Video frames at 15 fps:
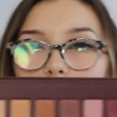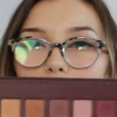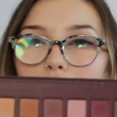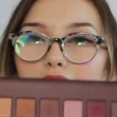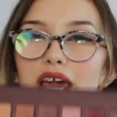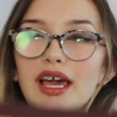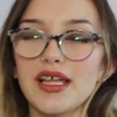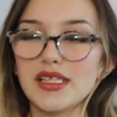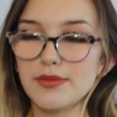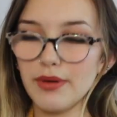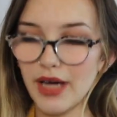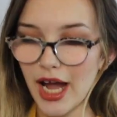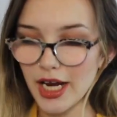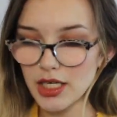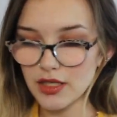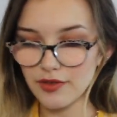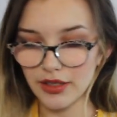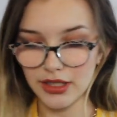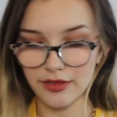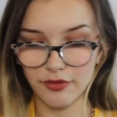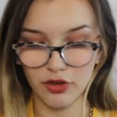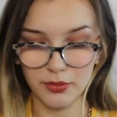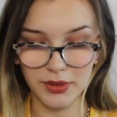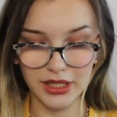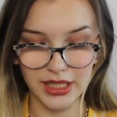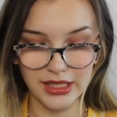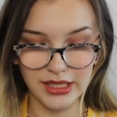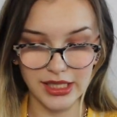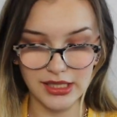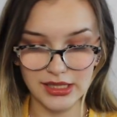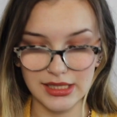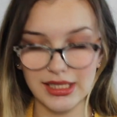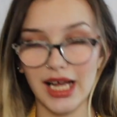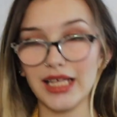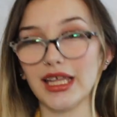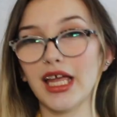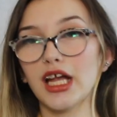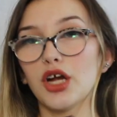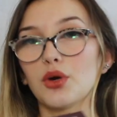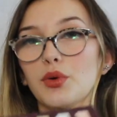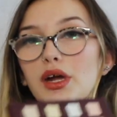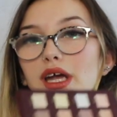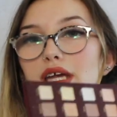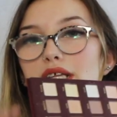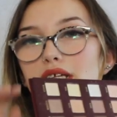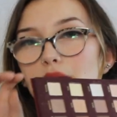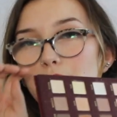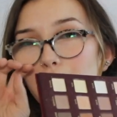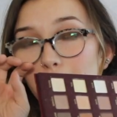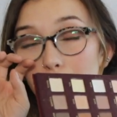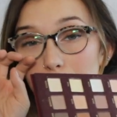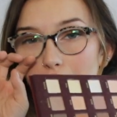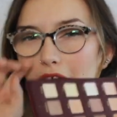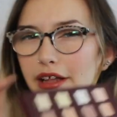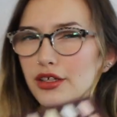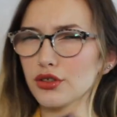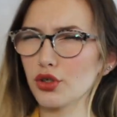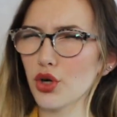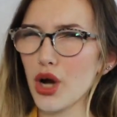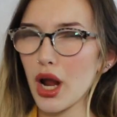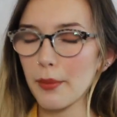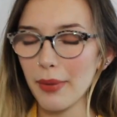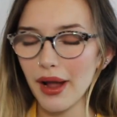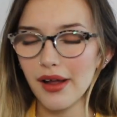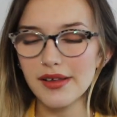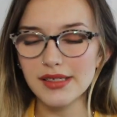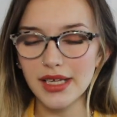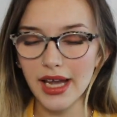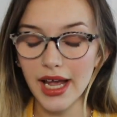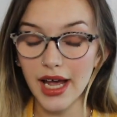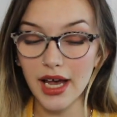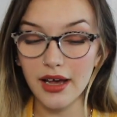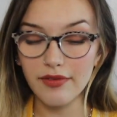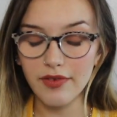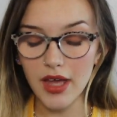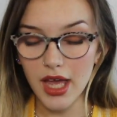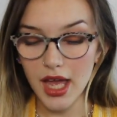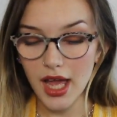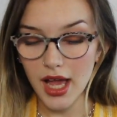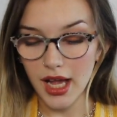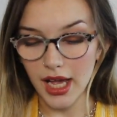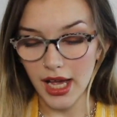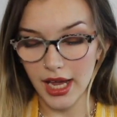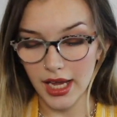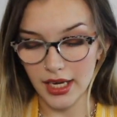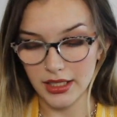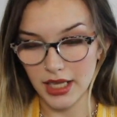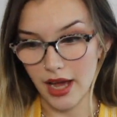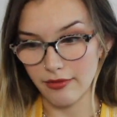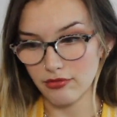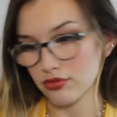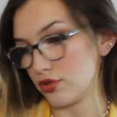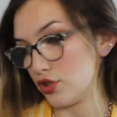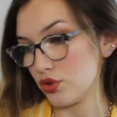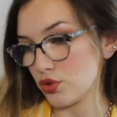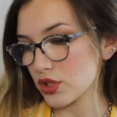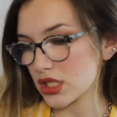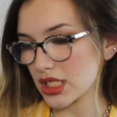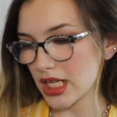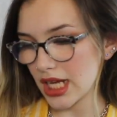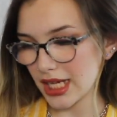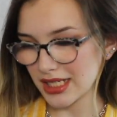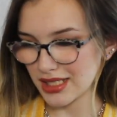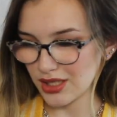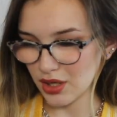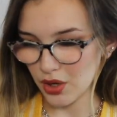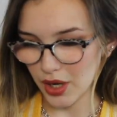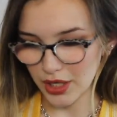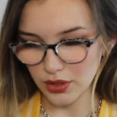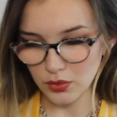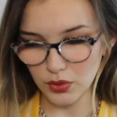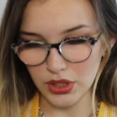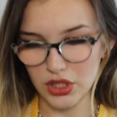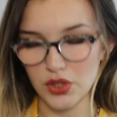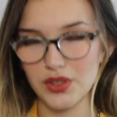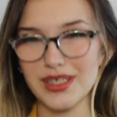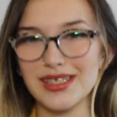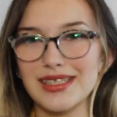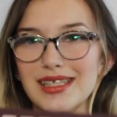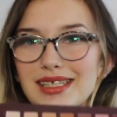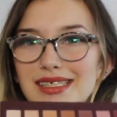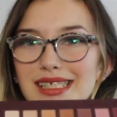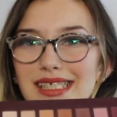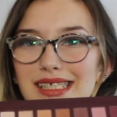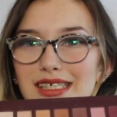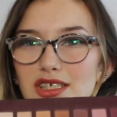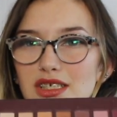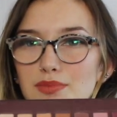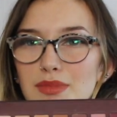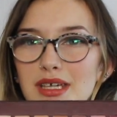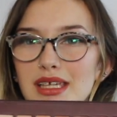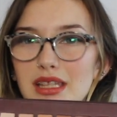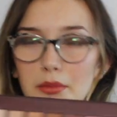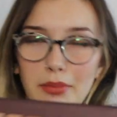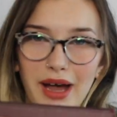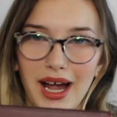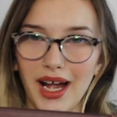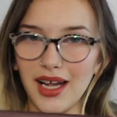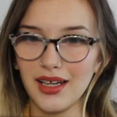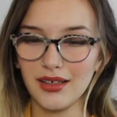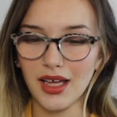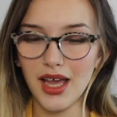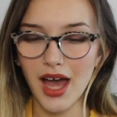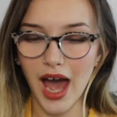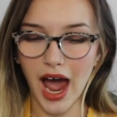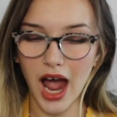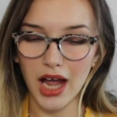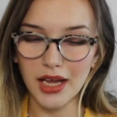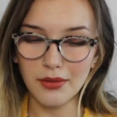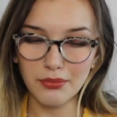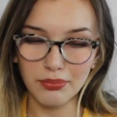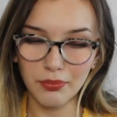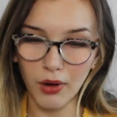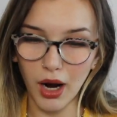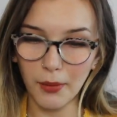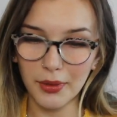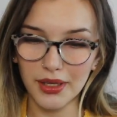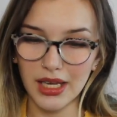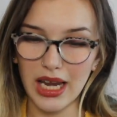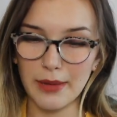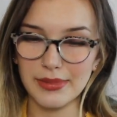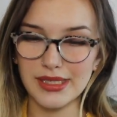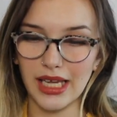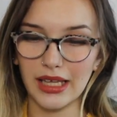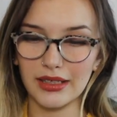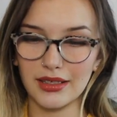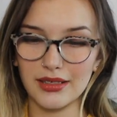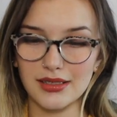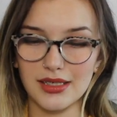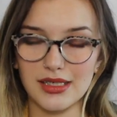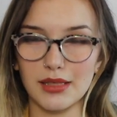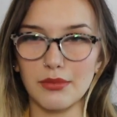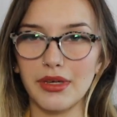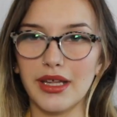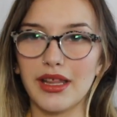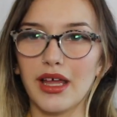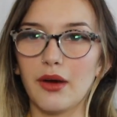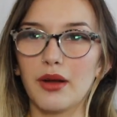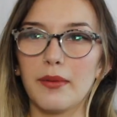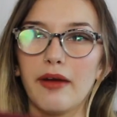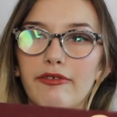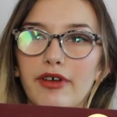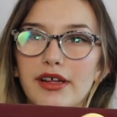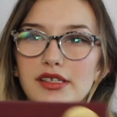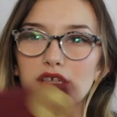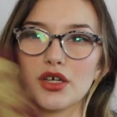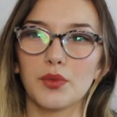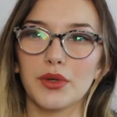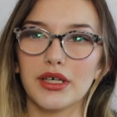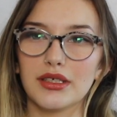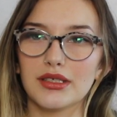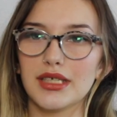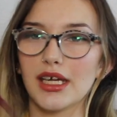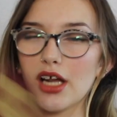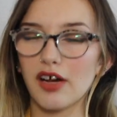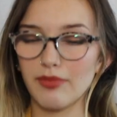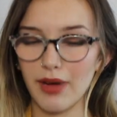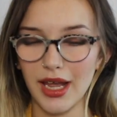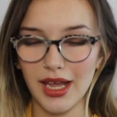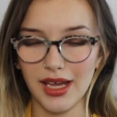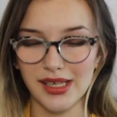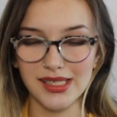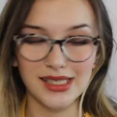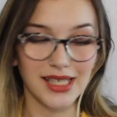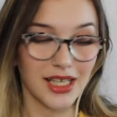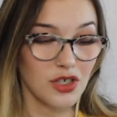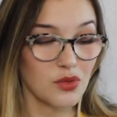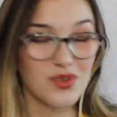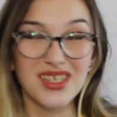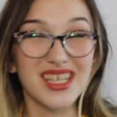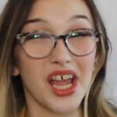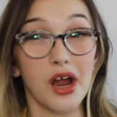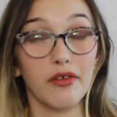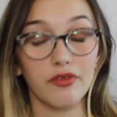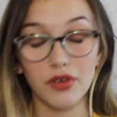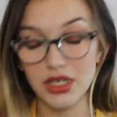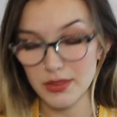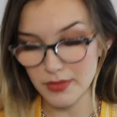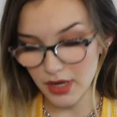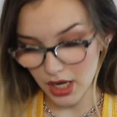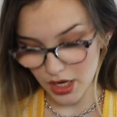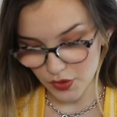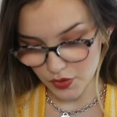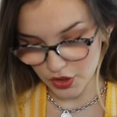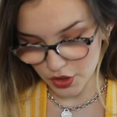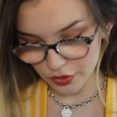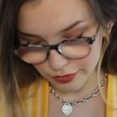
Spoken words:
shades, but I just feel like the formula in this is not that great compared to the other Lorac palettes I have and have used. So I don't really use this, and this tends to just be in the back. I'm probably gonna end up selling this to somebody, like one of my friends that are willing to take it off my hands, because I don't really care for it, to be honest with